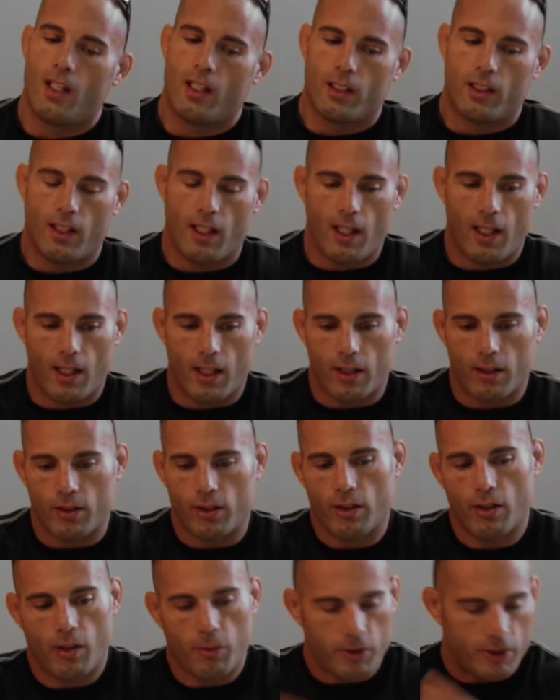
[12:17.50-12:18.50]
Yeah,
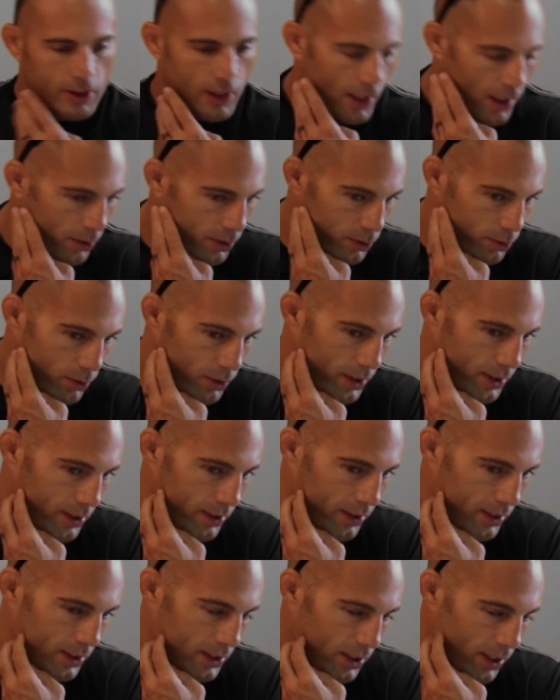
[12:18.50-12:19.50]
I was
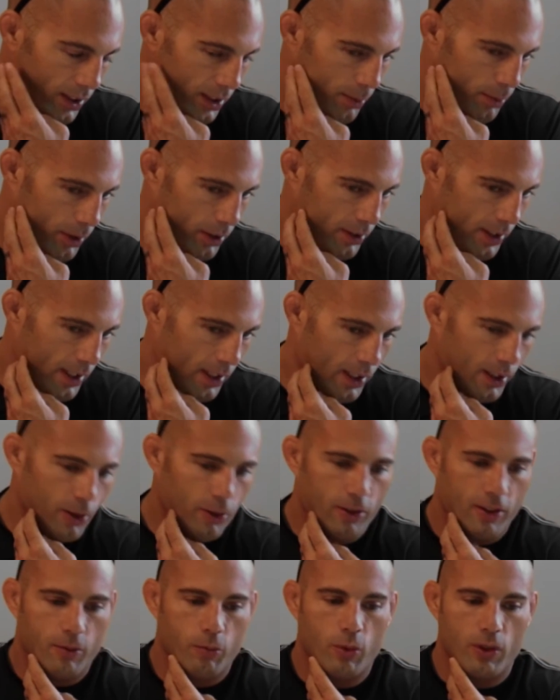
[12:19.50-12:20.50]
really excited about that. I
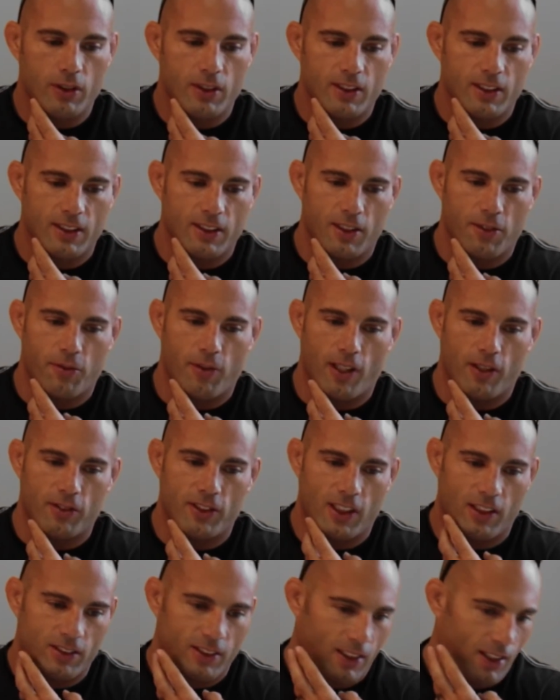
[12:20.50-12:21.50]
know 165
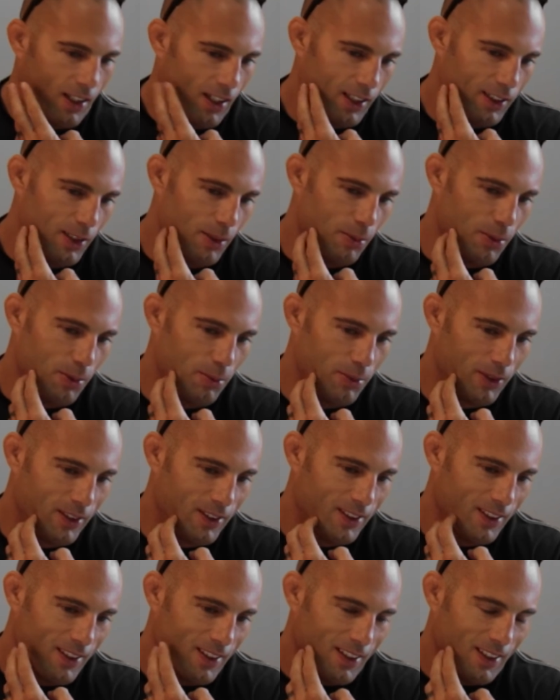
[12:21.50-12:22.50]
sounds like a high number,
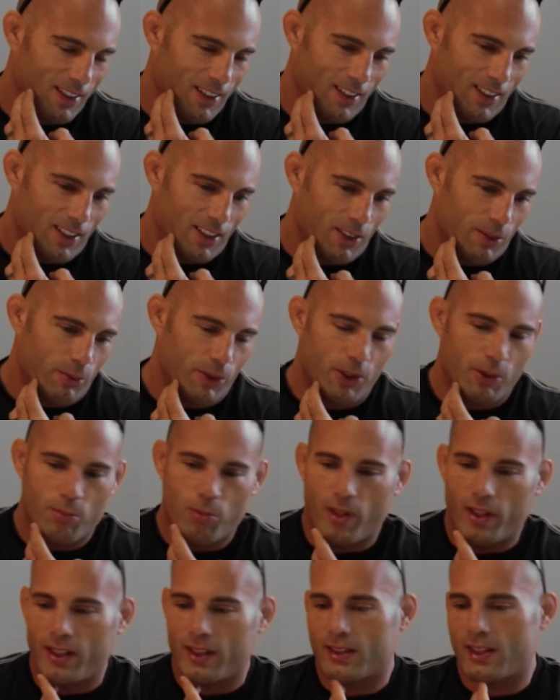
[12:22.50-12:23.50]
but when you
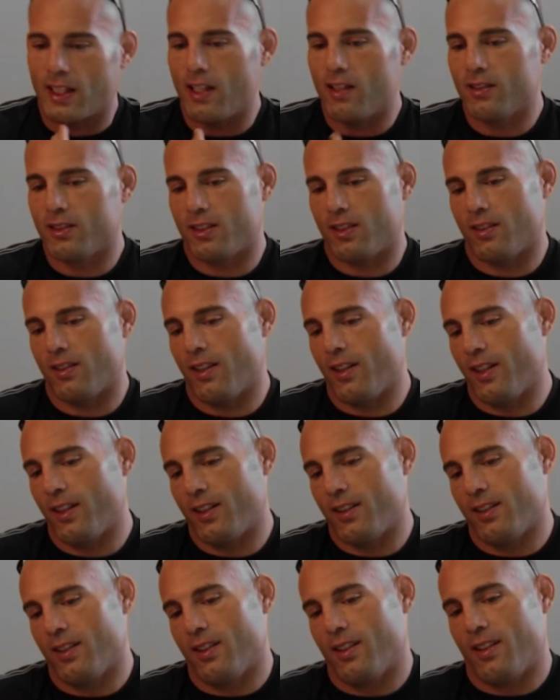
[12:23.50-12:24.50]
break it down
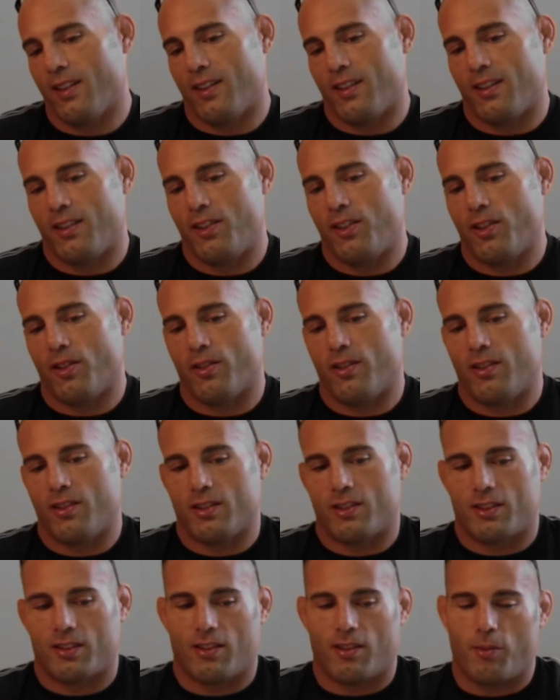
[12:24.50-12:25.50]
to
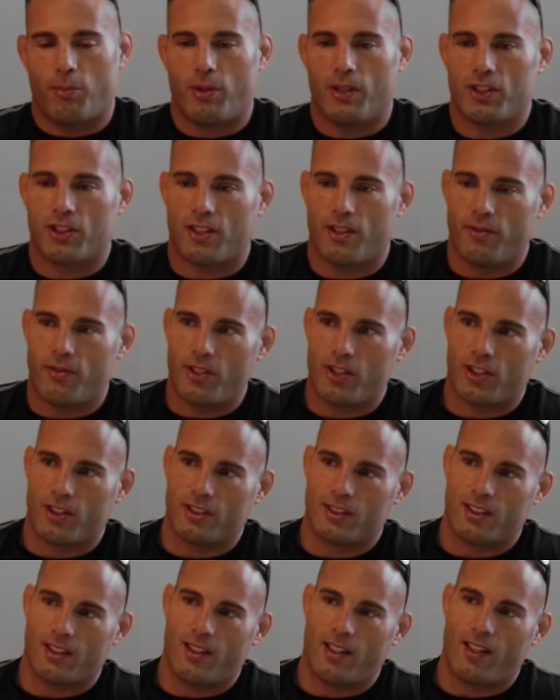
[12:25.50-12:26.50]
there's a bunch of
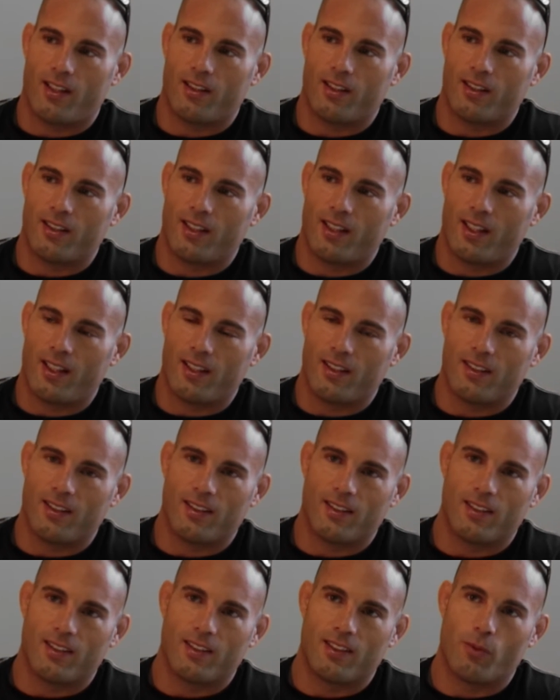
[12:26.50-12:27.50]
divisions in there
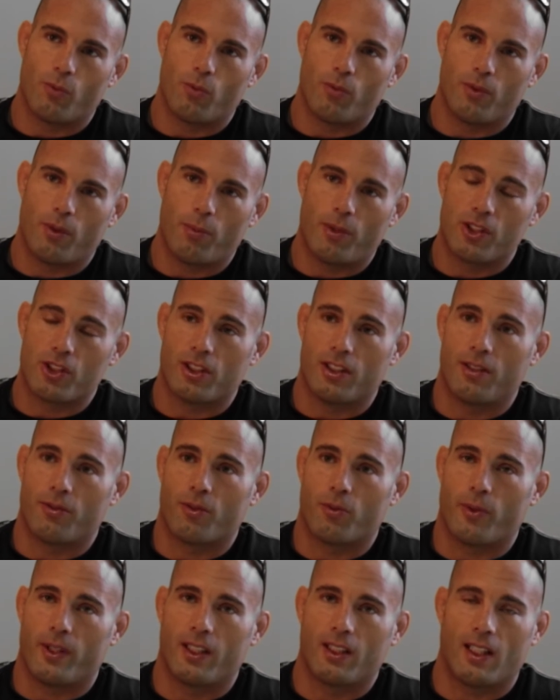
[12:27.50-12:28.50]
and a bunch of
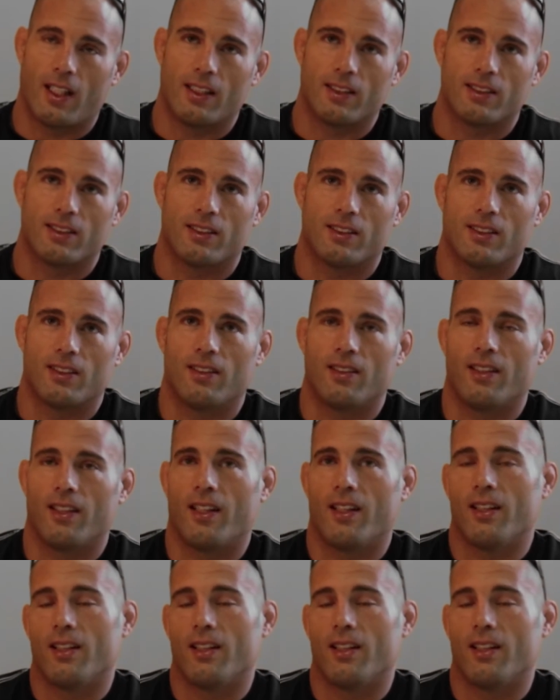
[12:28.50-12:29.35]
different weight classes and